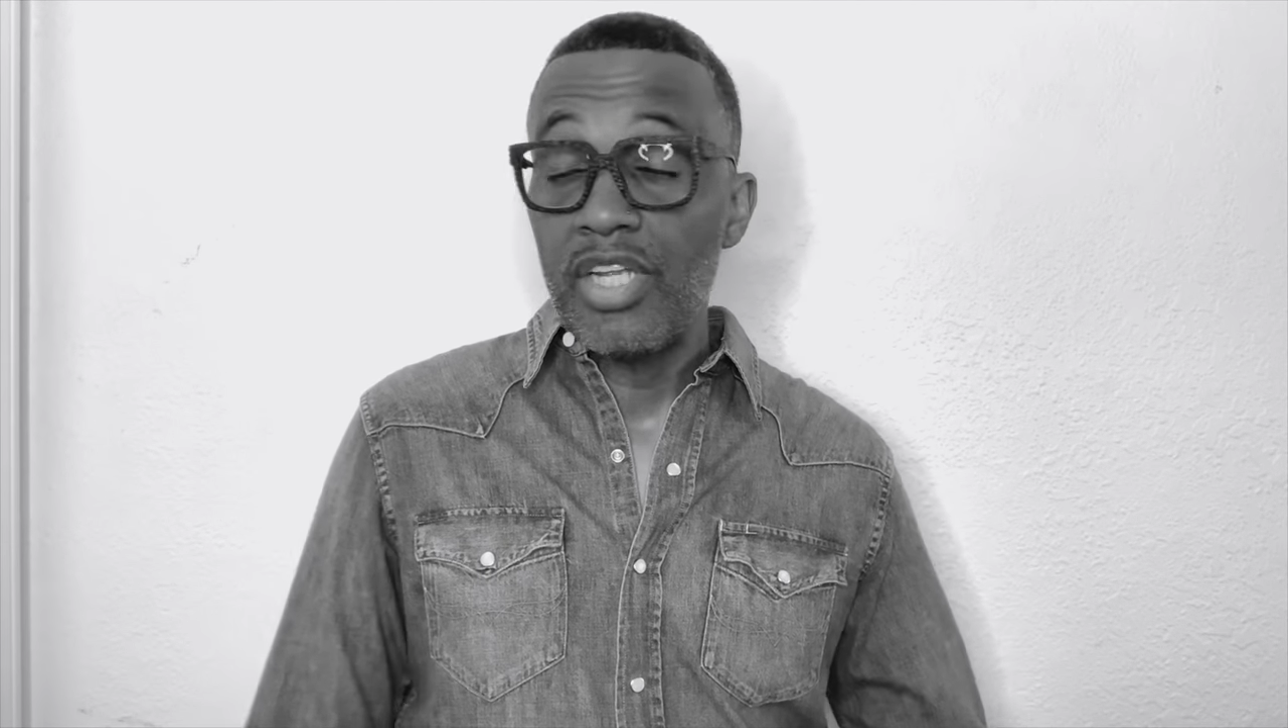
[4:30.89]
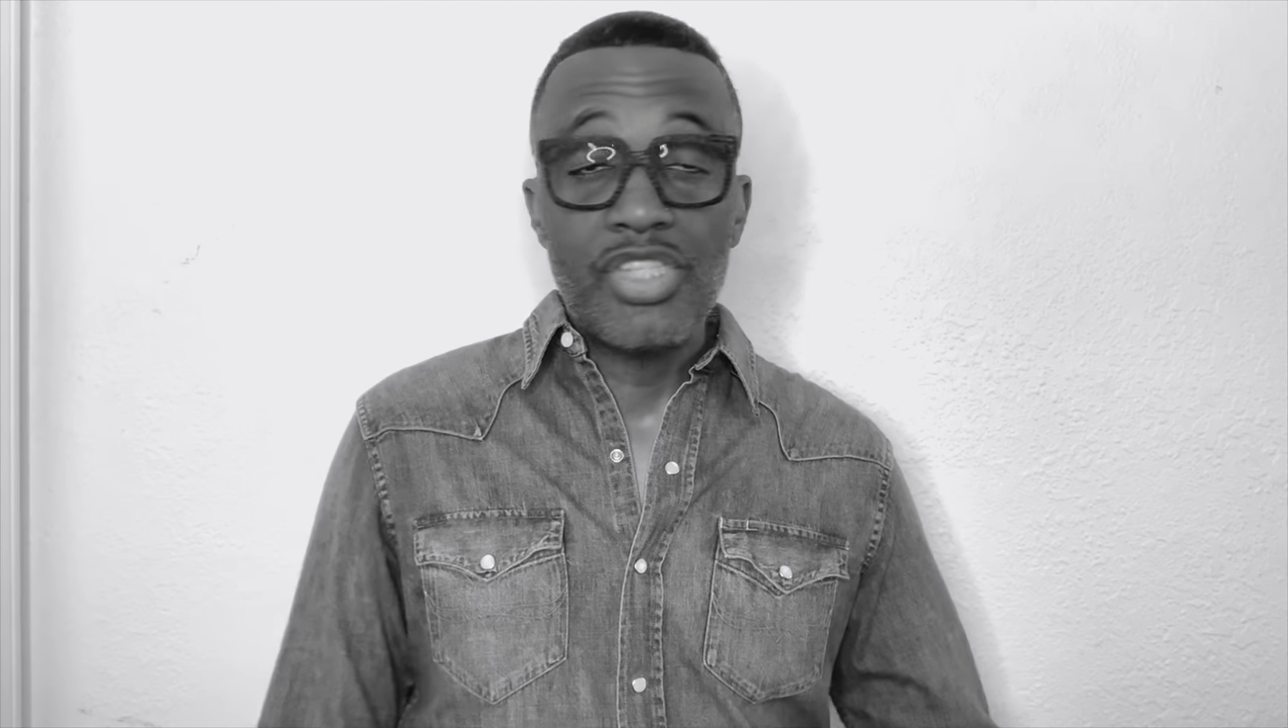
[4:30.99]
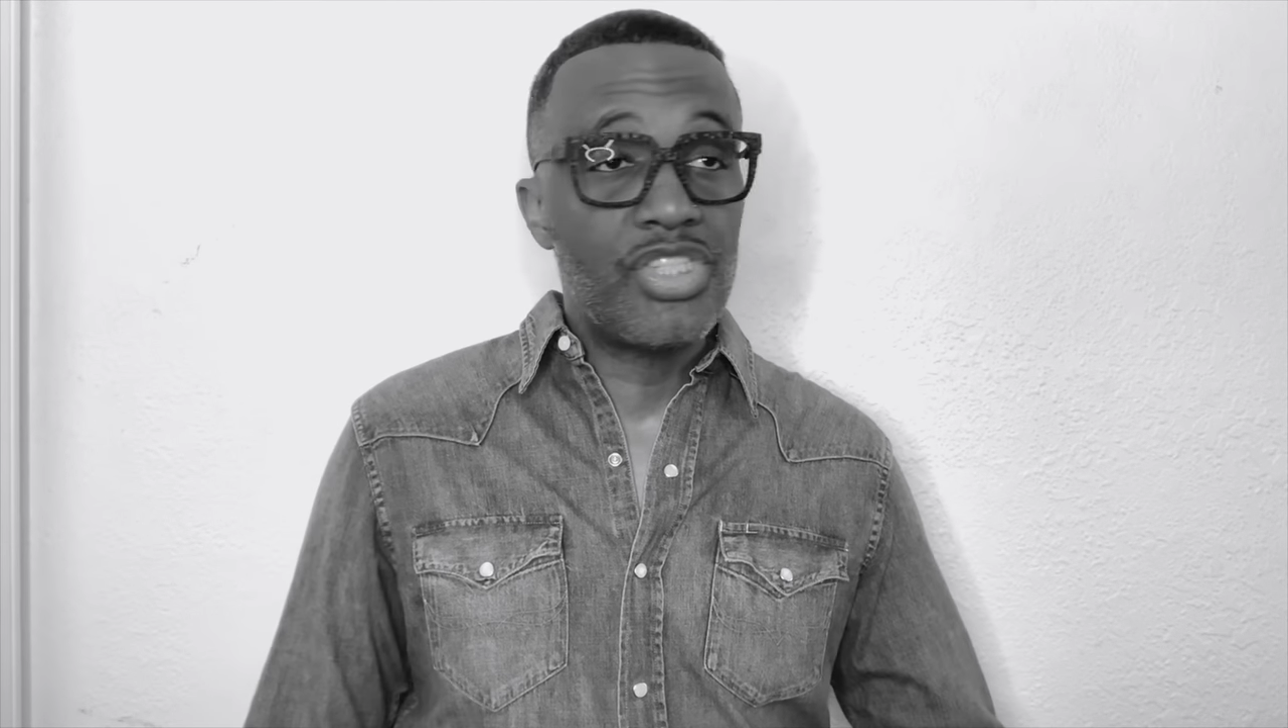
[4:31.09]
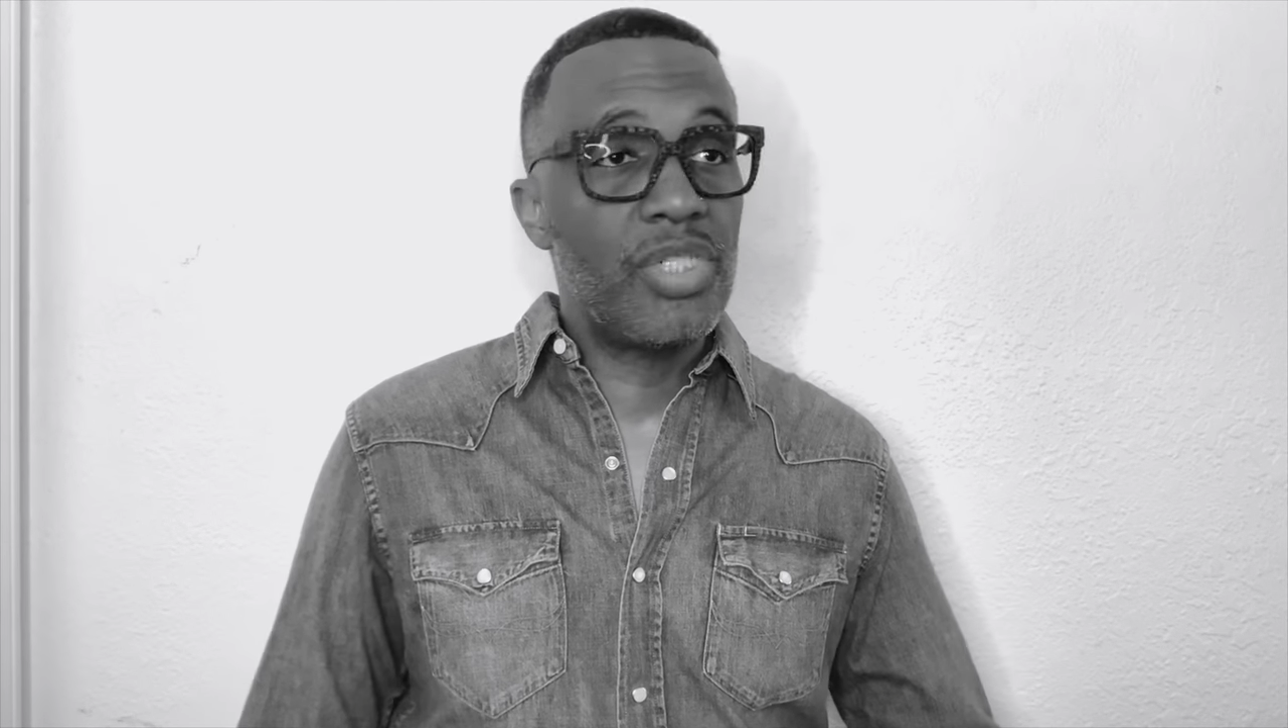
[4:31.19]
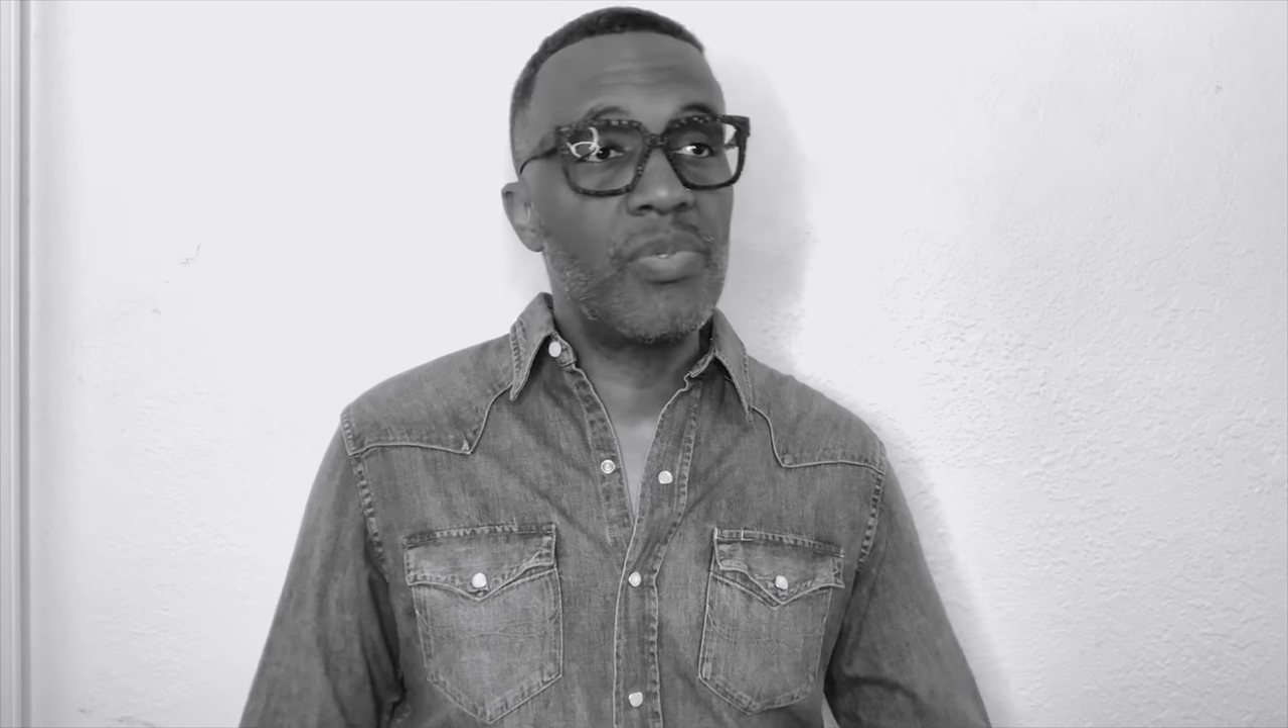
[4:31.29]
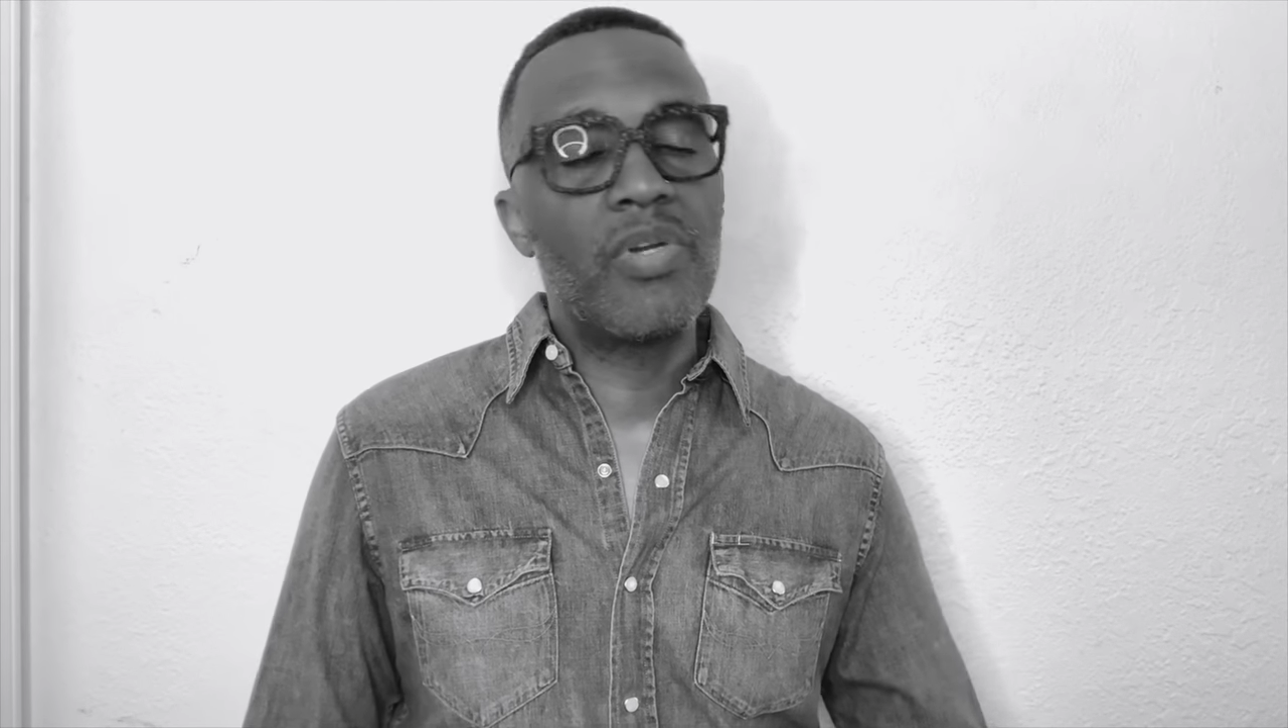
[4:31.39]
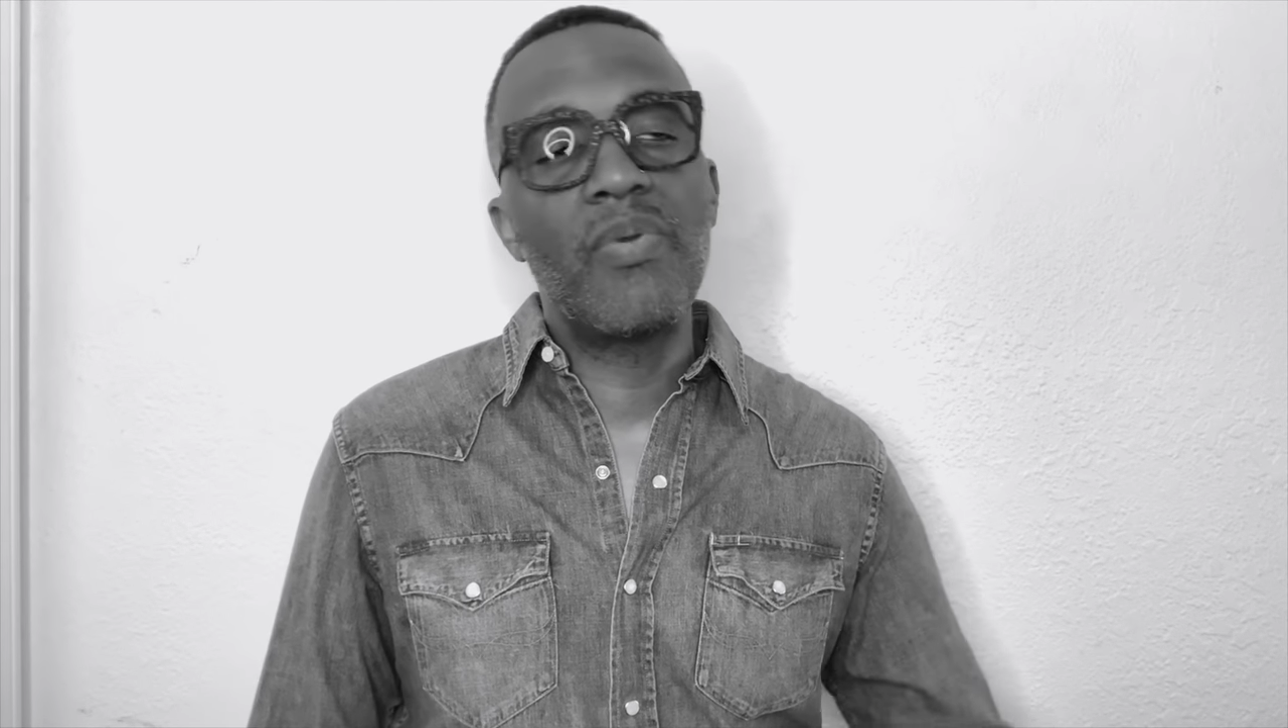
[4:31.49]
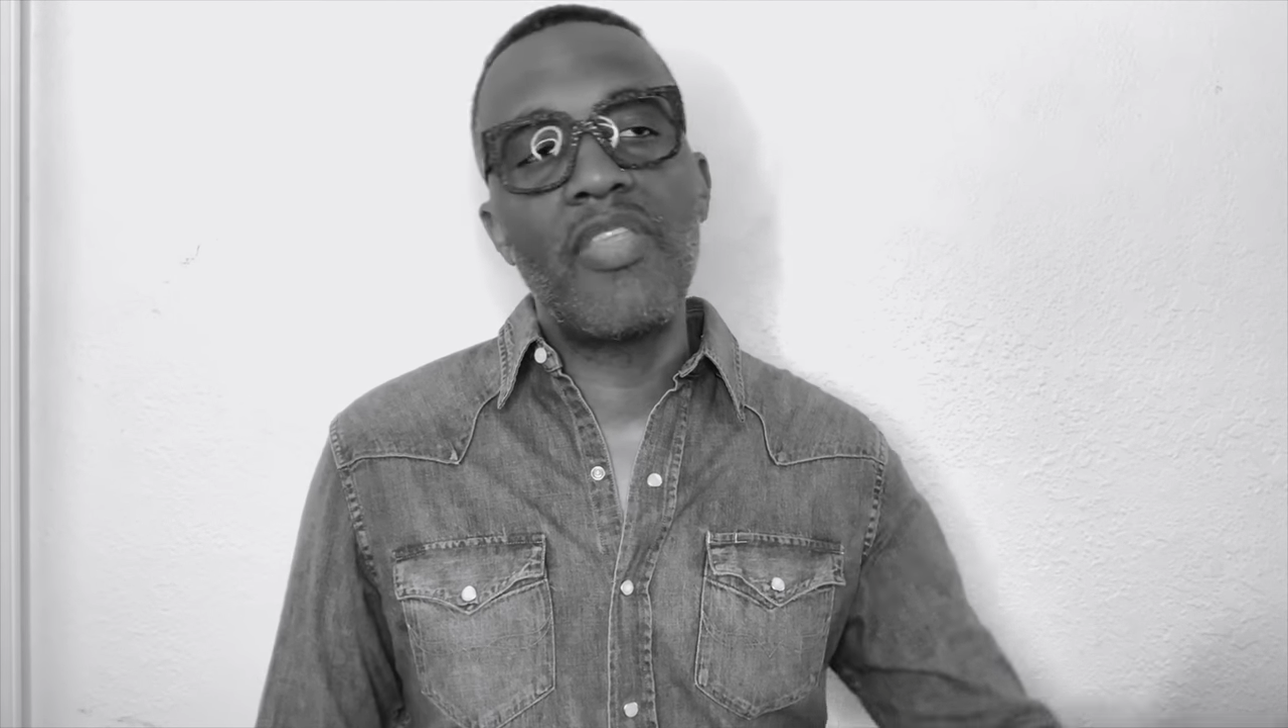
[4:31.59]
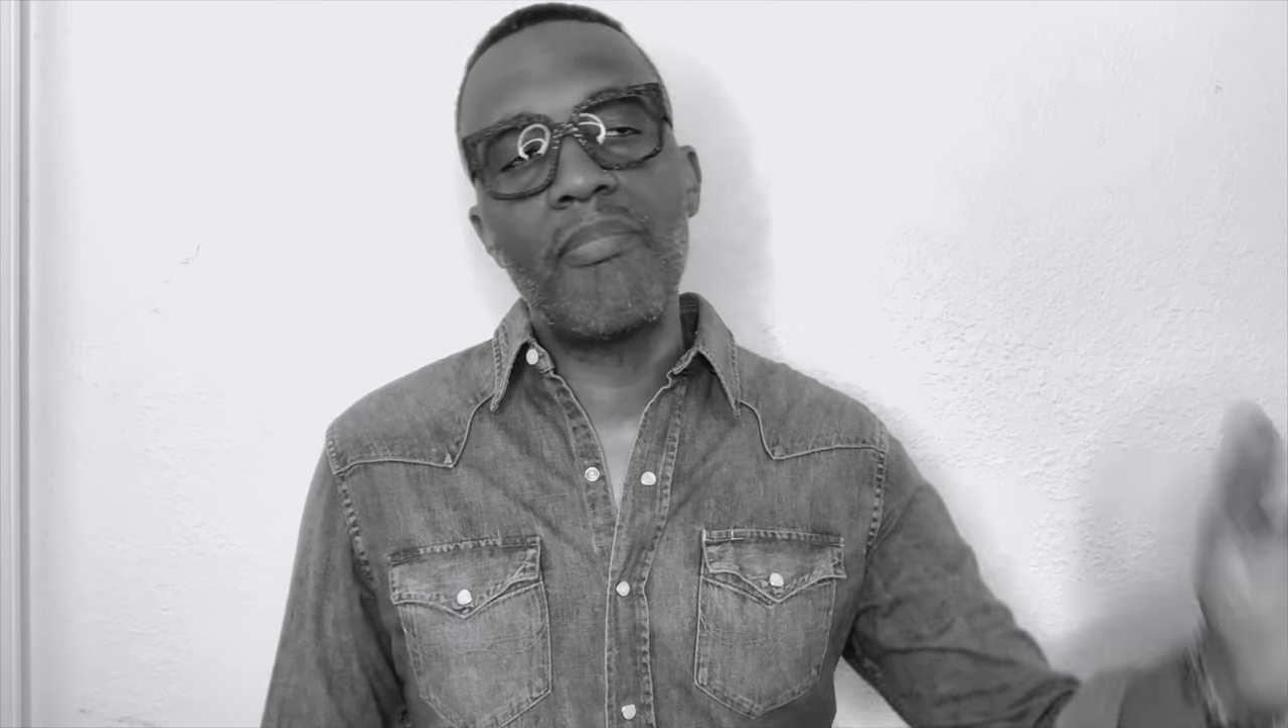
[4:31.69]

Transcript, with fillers: She would have rather